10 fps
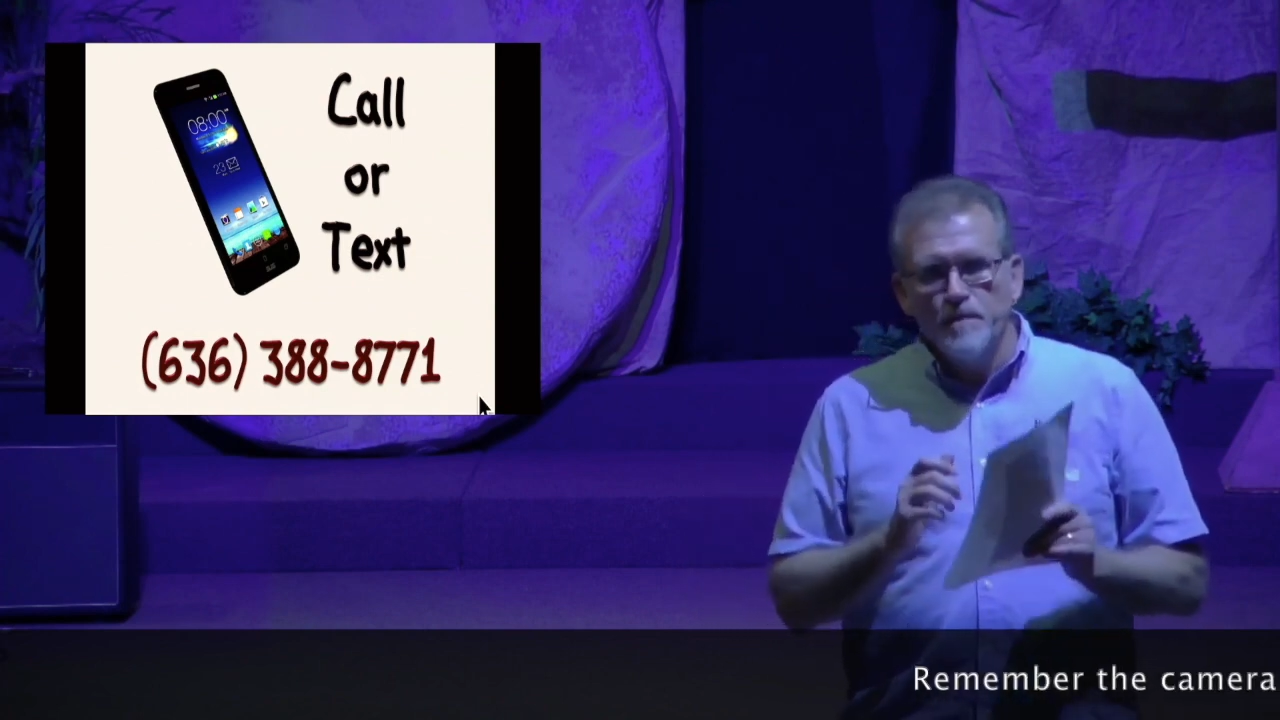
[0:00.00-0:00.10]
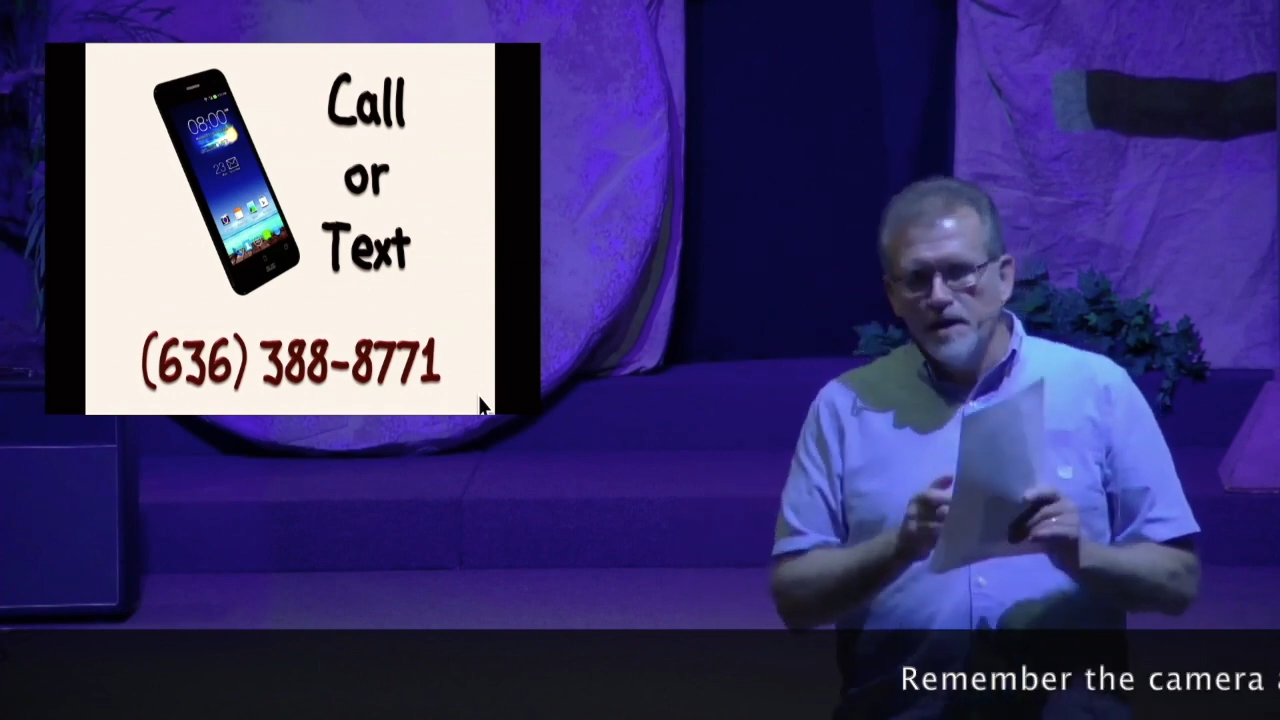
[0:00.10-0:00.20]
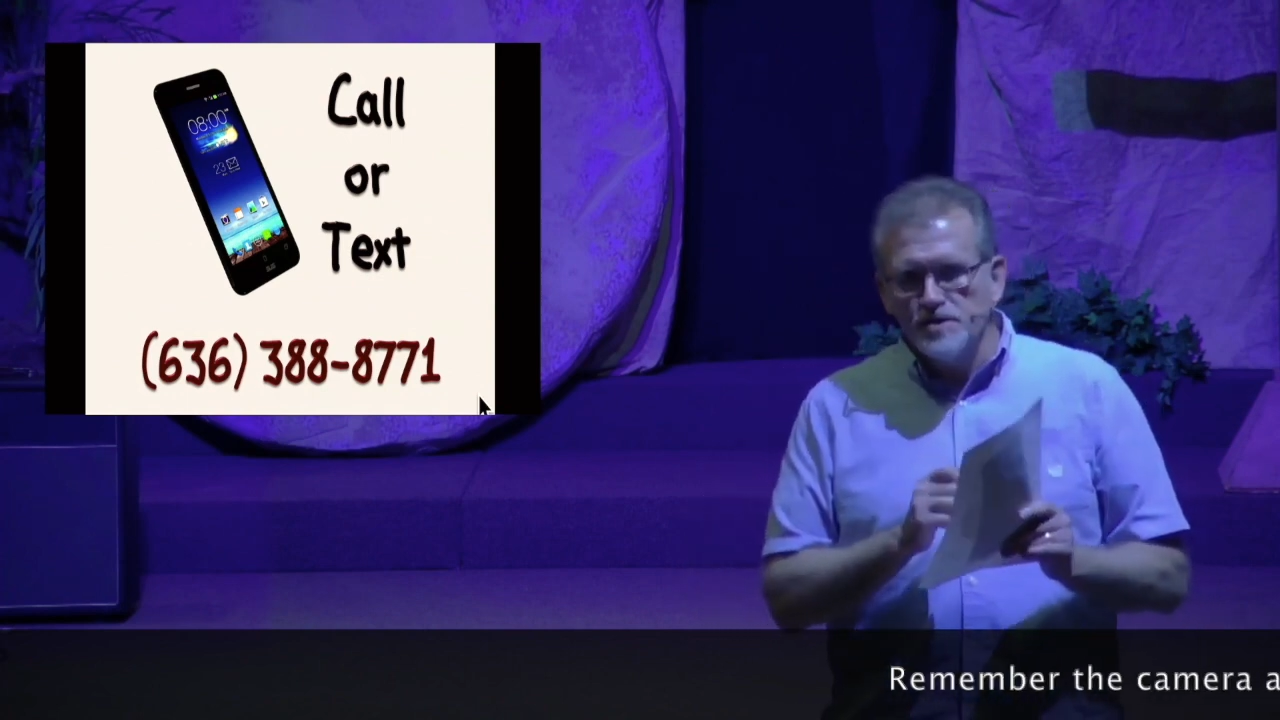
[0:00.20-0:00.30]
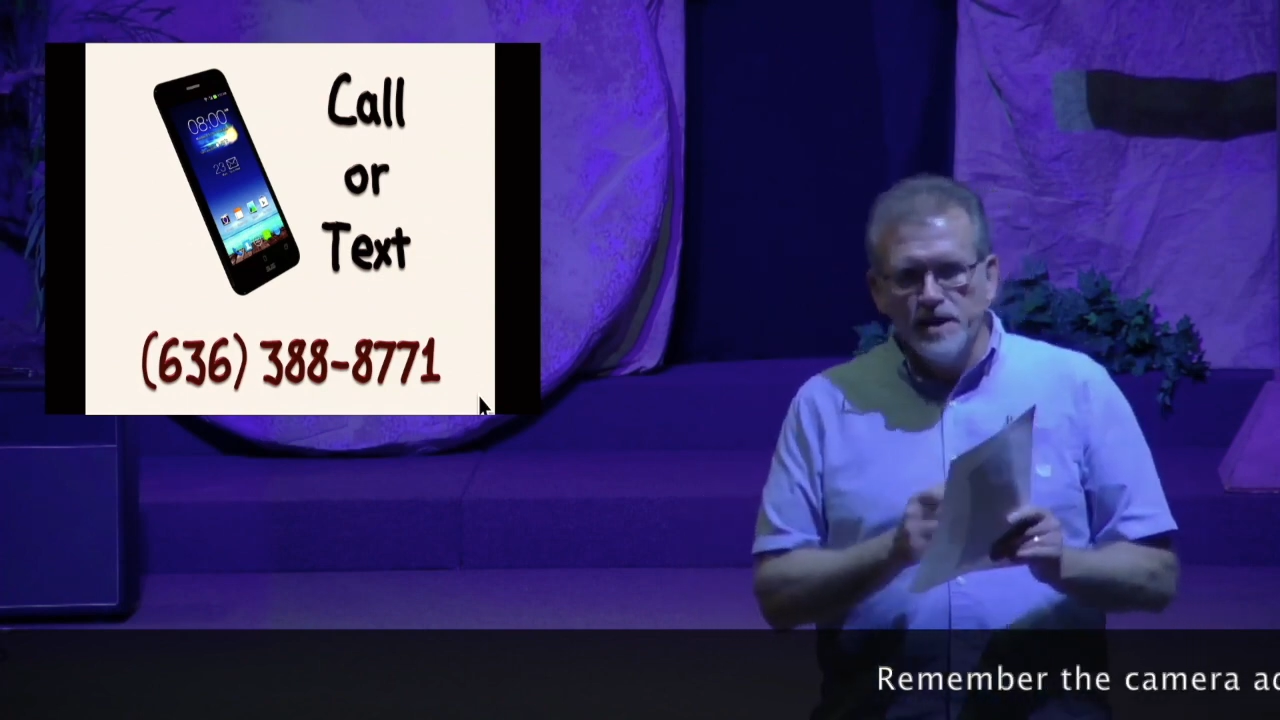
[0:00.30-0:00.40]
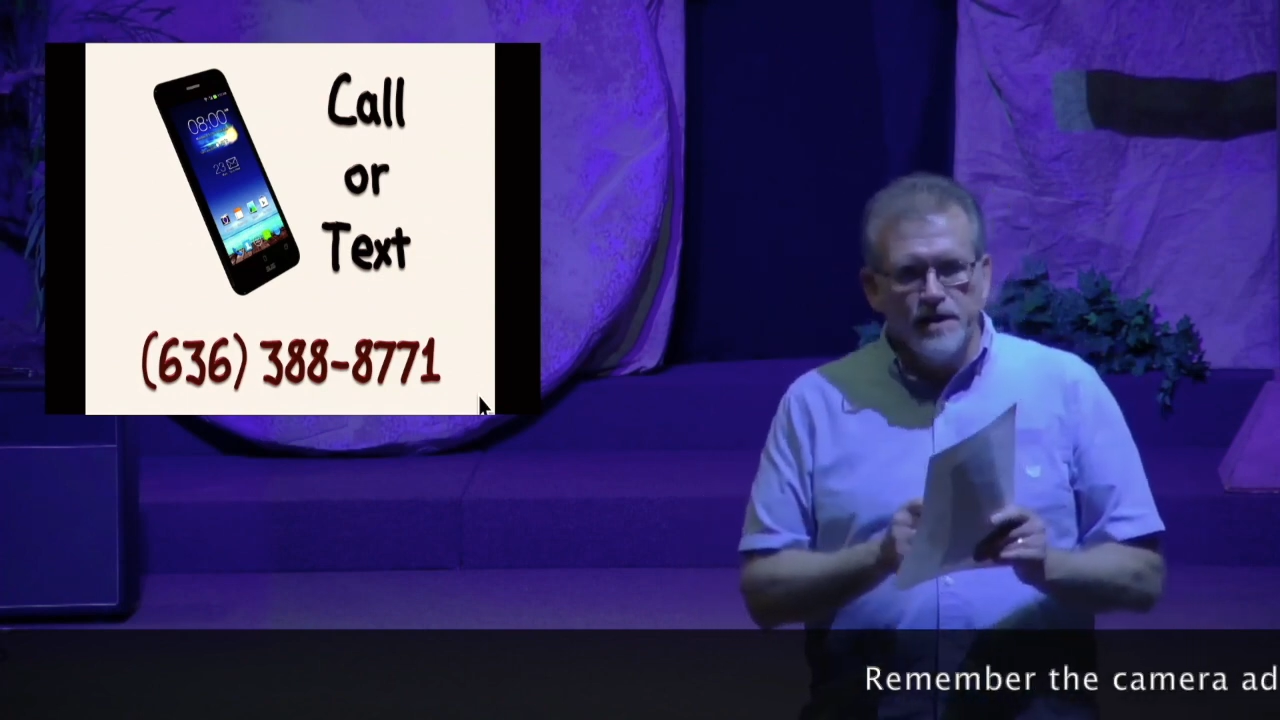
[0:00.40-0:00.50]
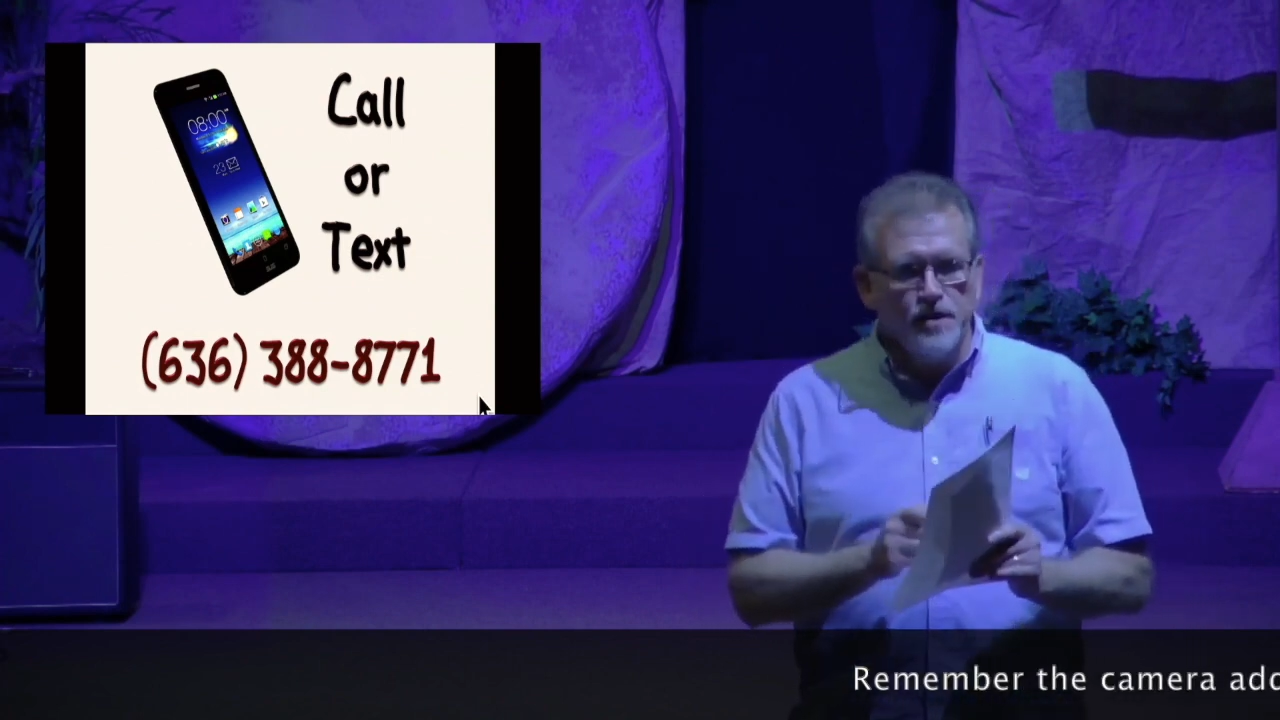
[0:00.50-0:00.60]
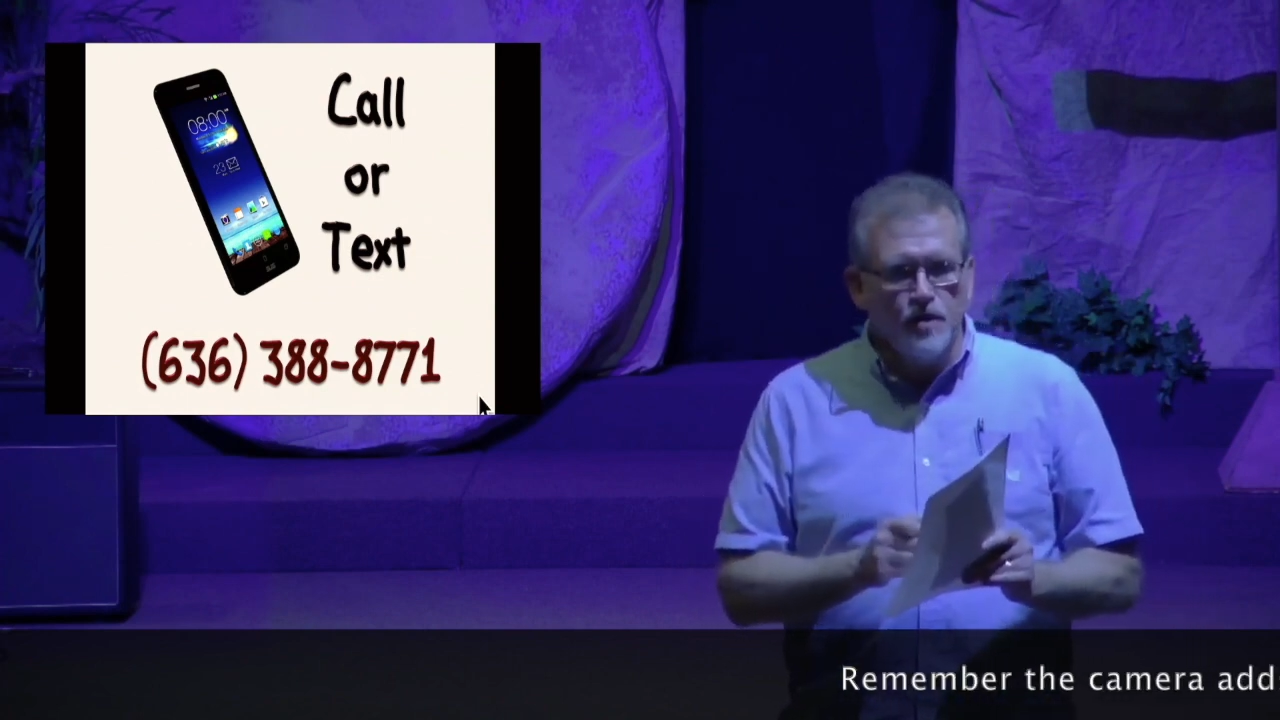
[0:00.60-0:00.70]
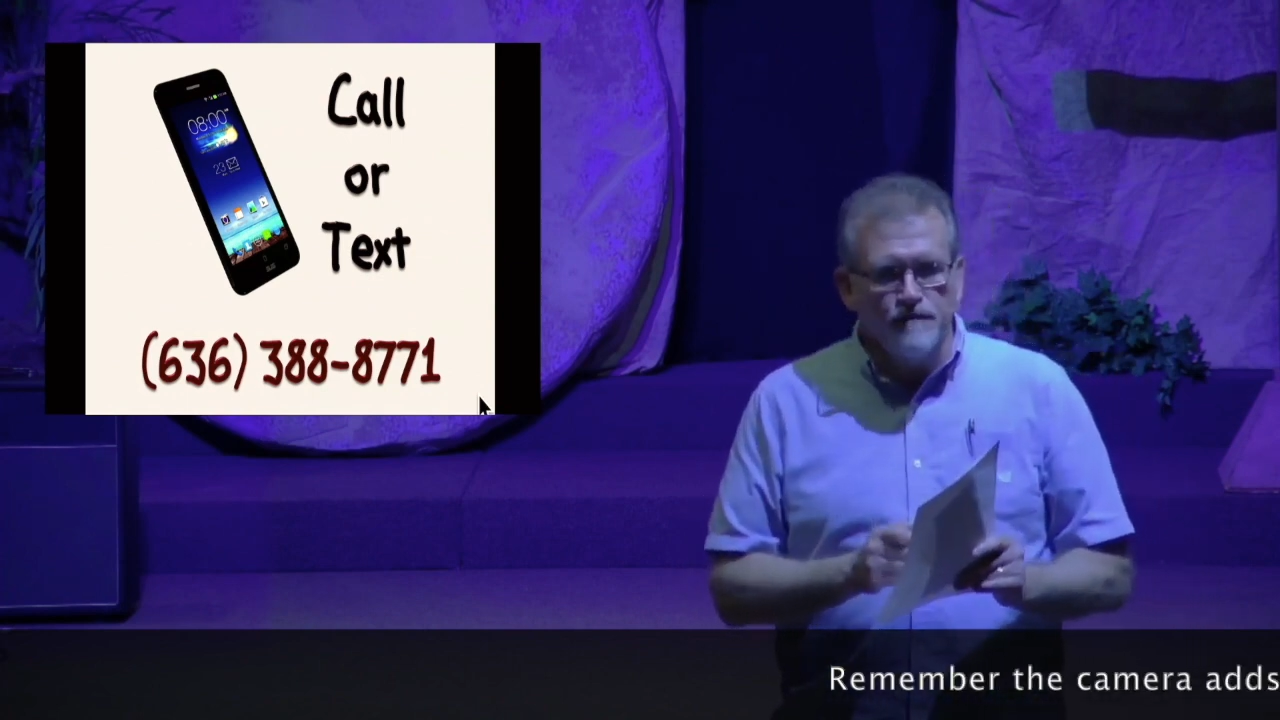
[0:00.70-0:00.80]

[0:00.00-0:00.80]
punch it into